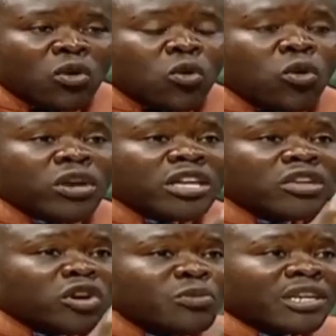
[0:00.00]
Will it
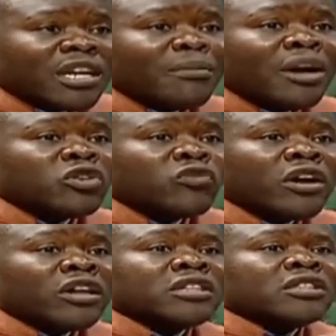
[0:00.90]
not be tantamount to
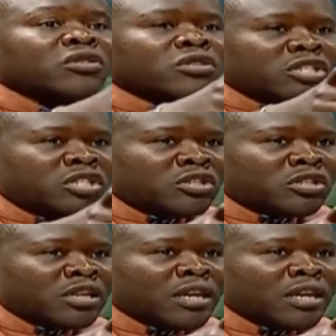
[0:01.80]
violating the Constitution?